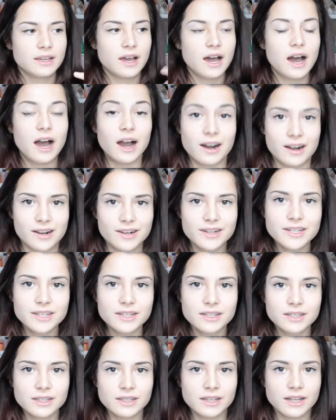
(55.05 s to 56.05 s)
hard,
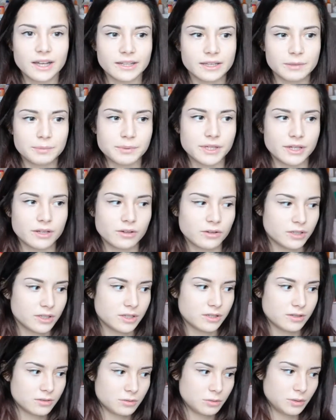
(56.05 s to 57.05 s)
like the
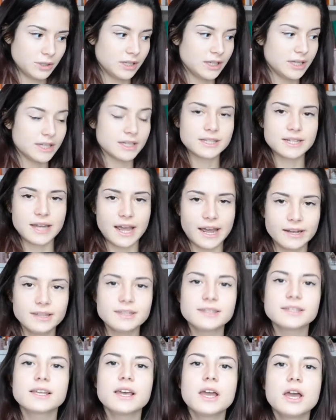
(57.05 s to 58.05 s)
psychosis is really
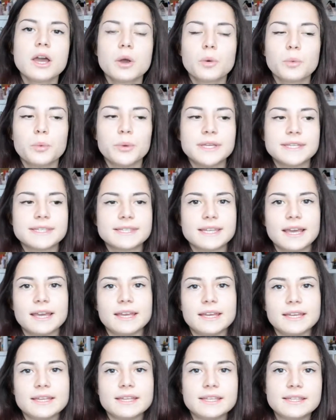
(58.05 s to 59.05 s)
intense, we
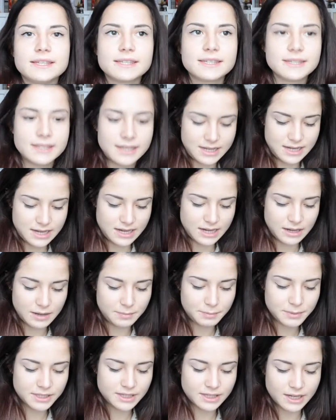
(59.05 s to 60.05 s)
say it's
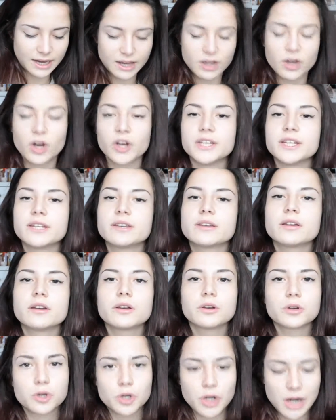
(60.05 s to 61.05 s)
a psychotic
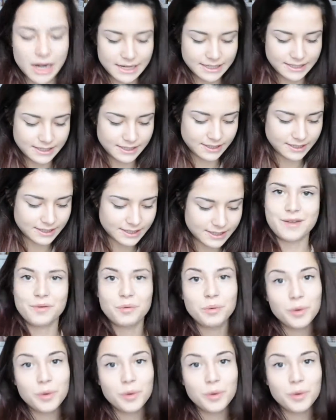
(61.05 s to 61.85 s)
crisis.